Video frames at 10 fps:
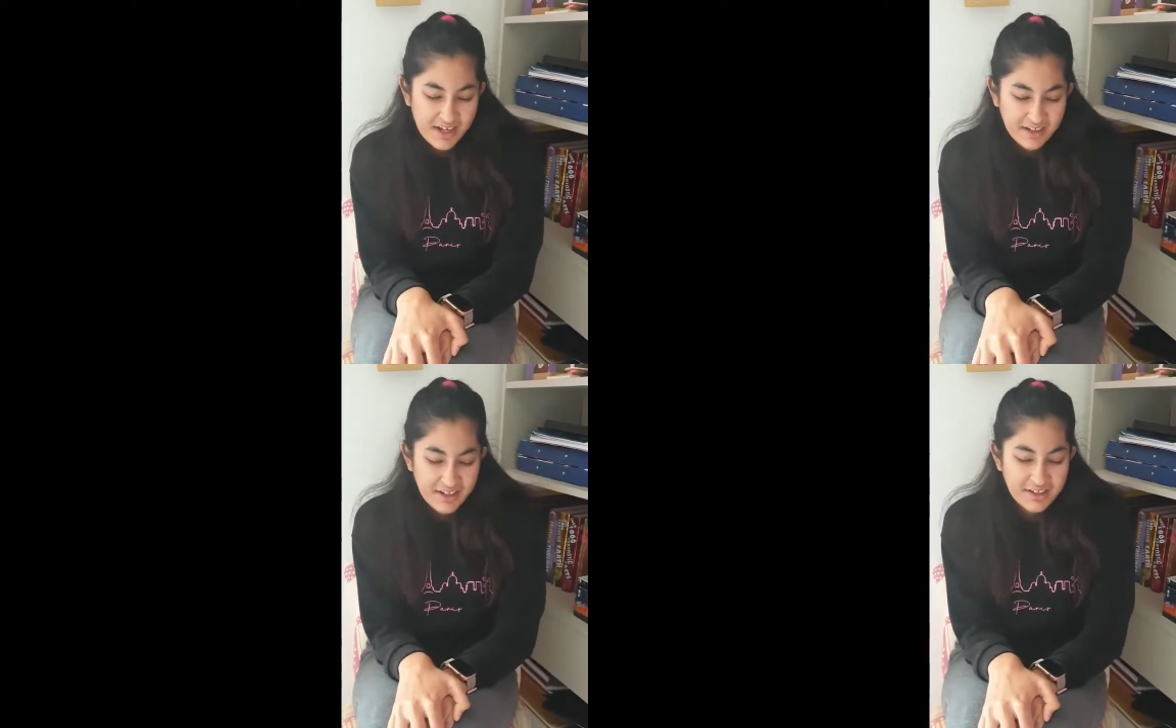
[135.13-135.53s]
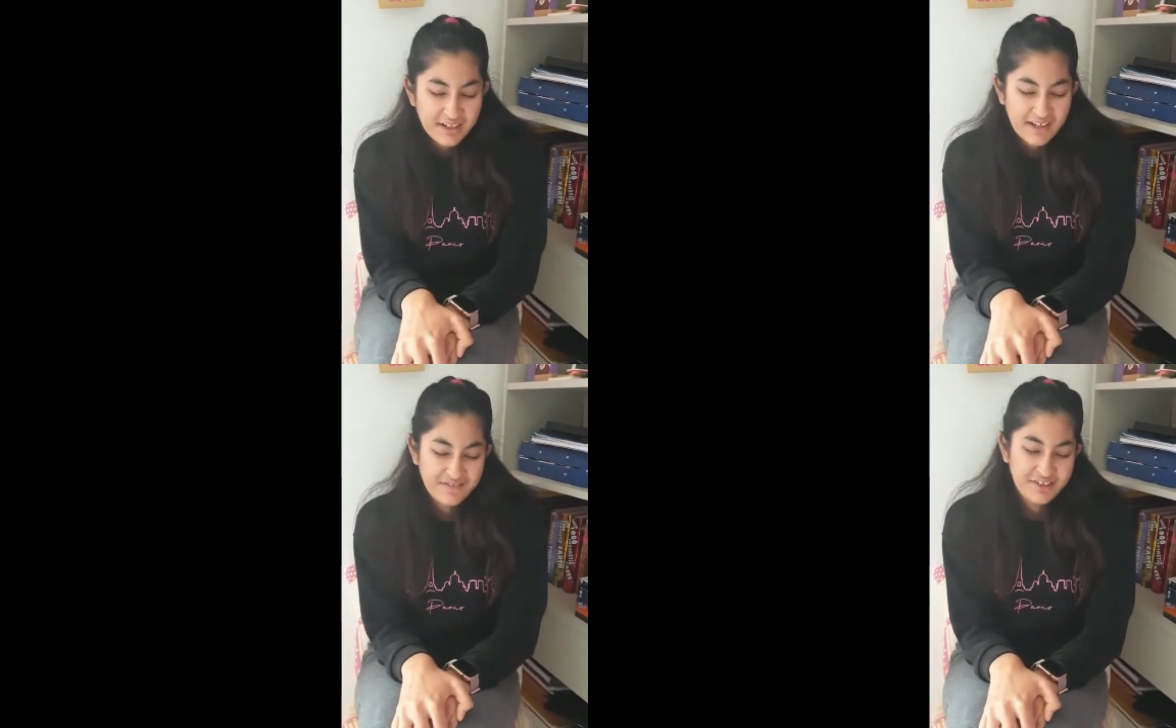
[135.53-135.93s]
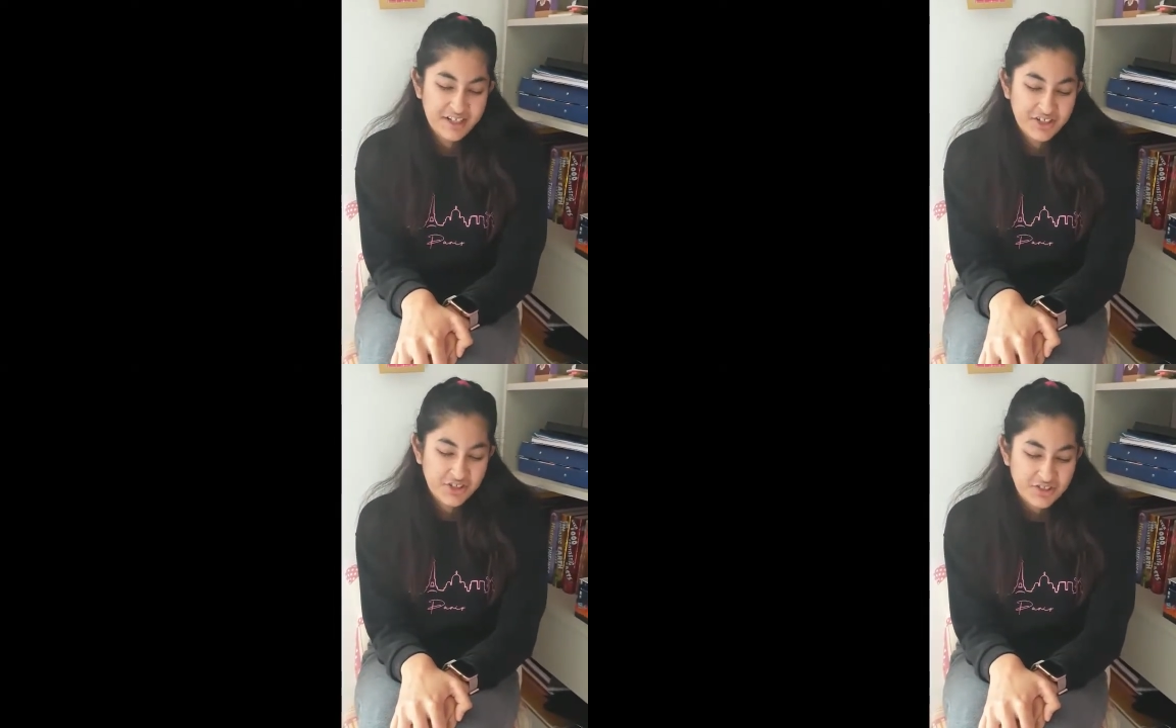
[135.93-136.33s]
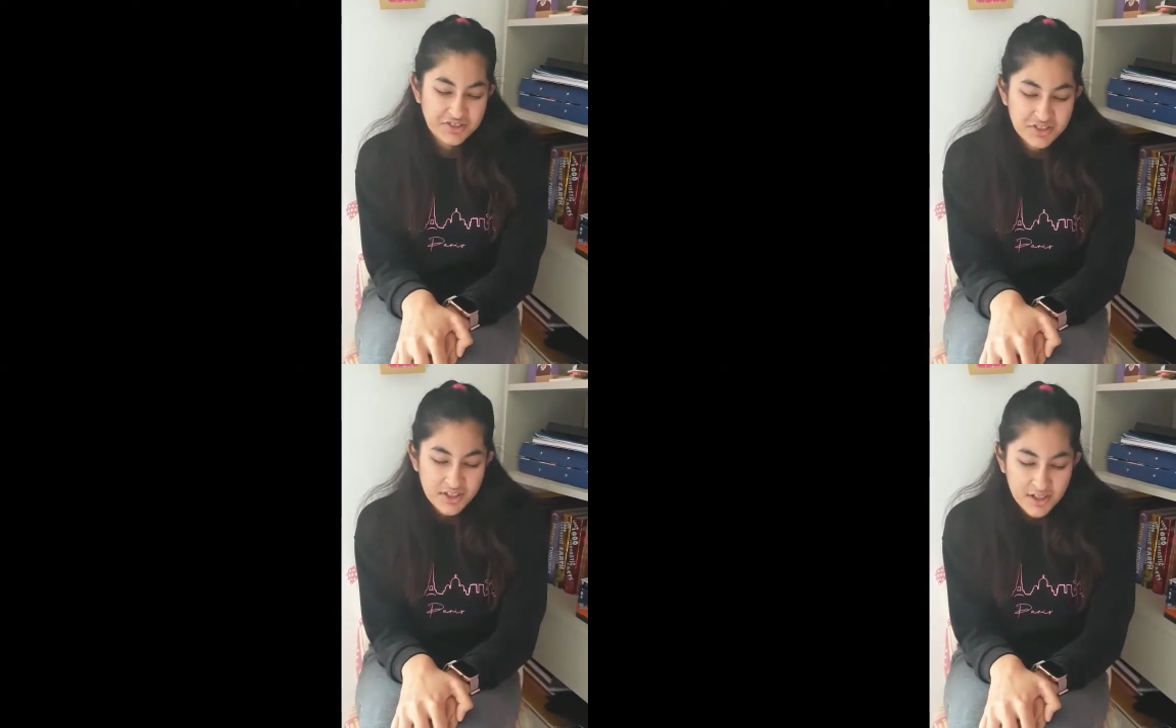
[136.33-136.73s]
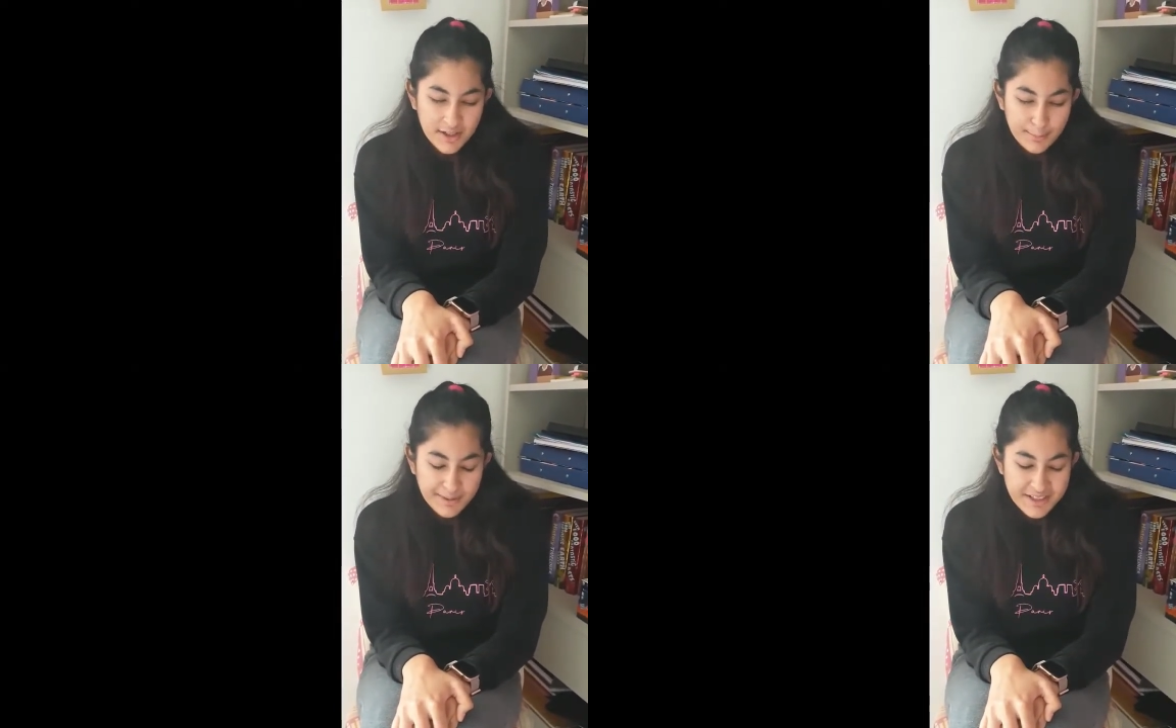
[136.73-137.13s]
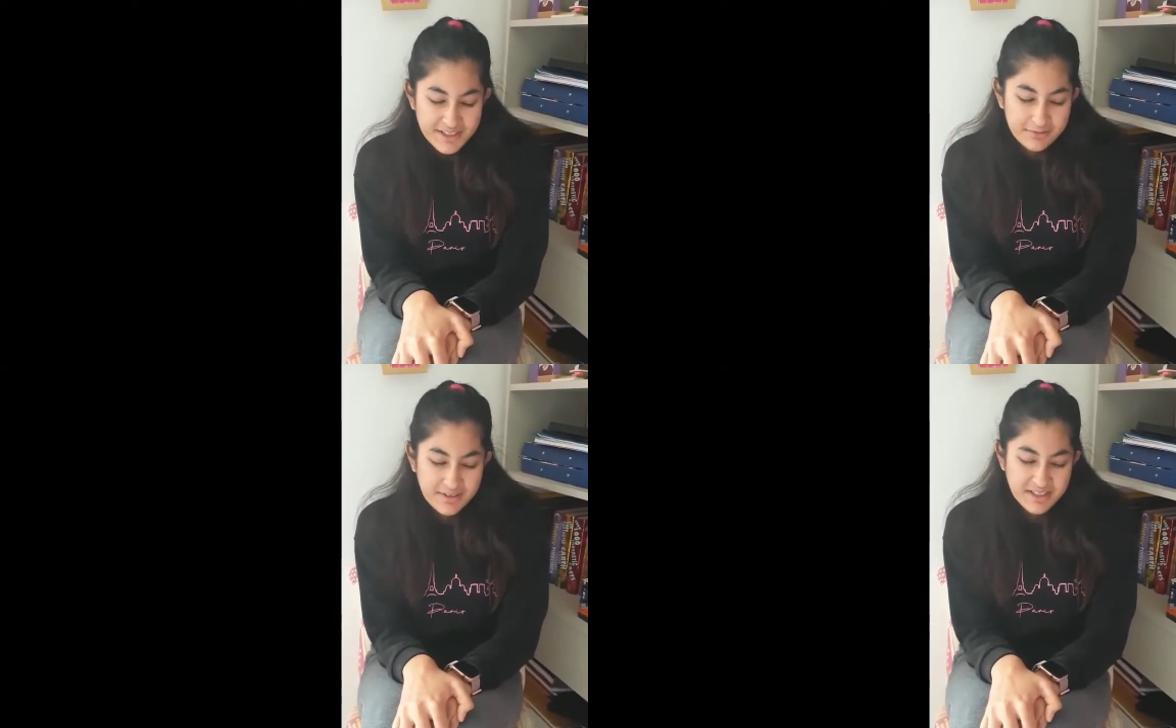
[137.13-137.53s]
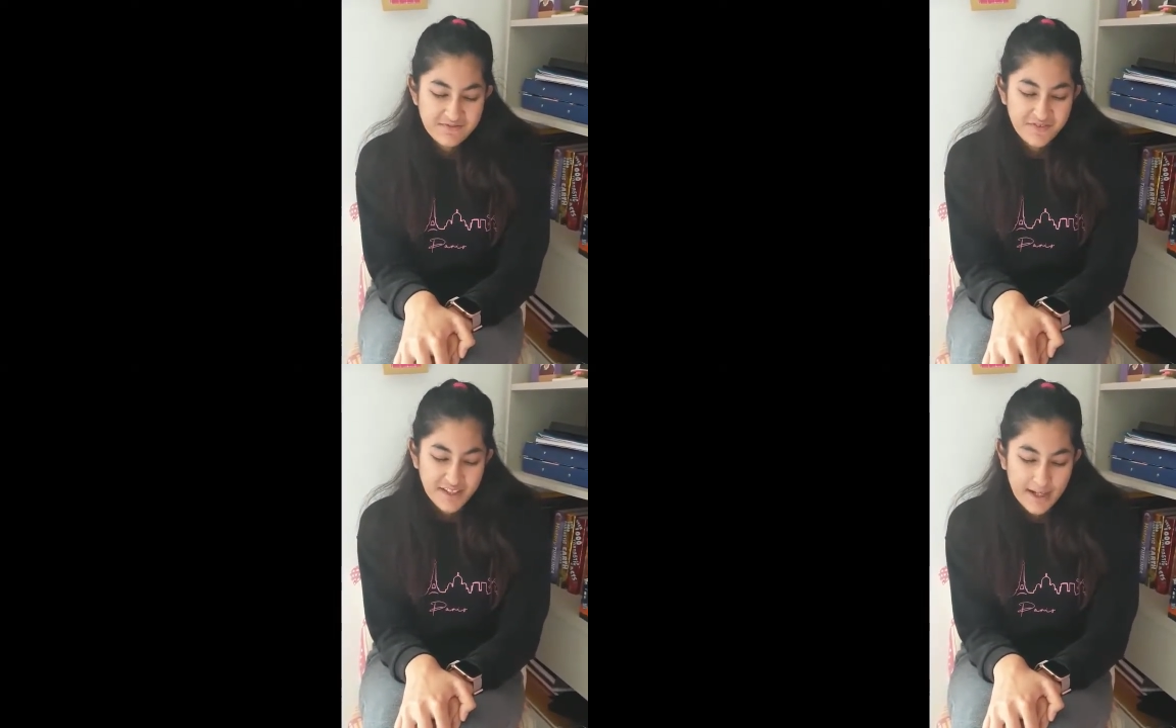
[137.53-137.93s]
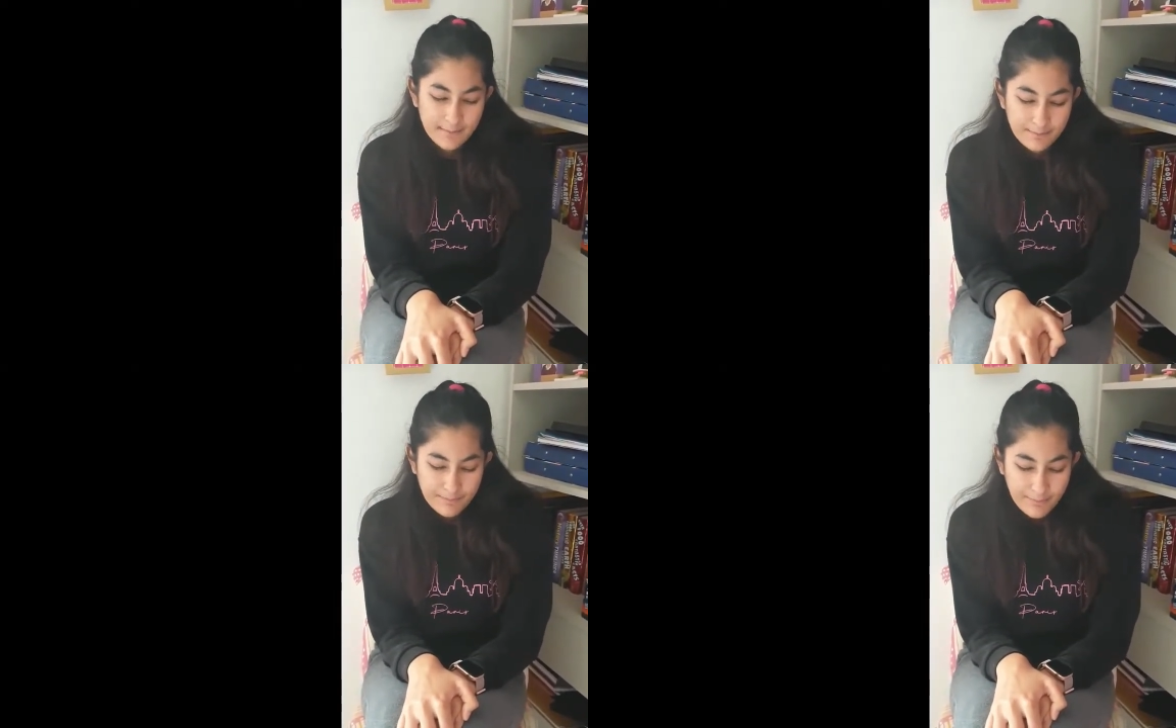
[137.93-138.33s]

and he didn't give suggestions. But there's a reason for that.